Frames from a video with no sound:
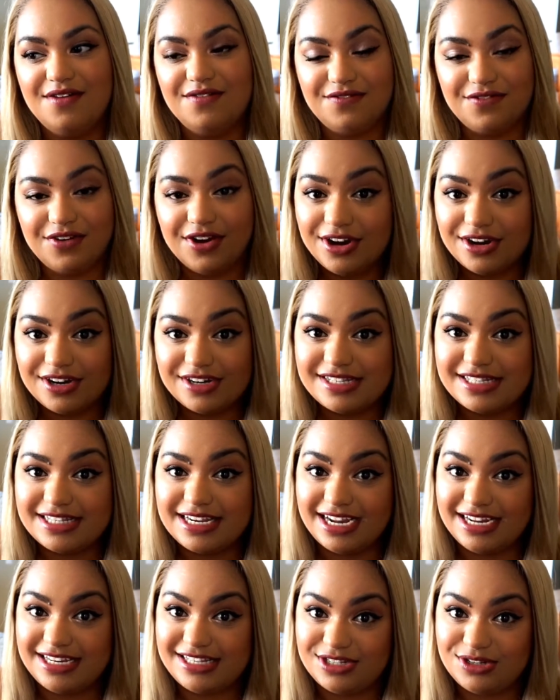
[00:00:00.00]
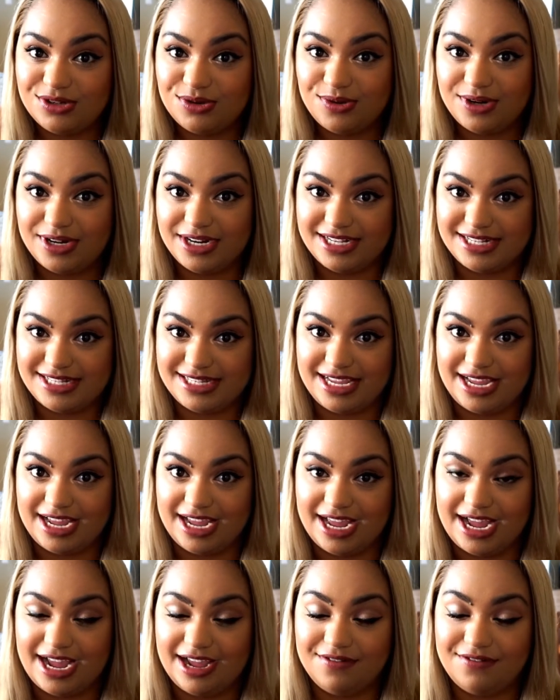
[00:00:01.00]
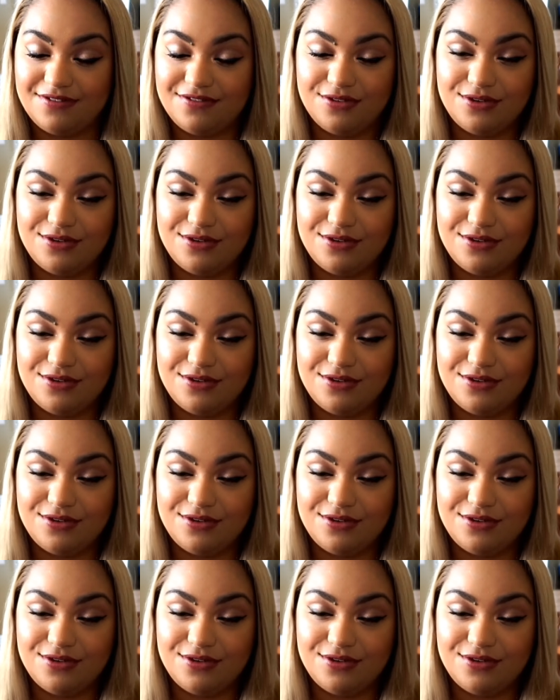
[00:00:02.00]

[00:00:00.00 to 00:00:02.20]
first, I do want to say I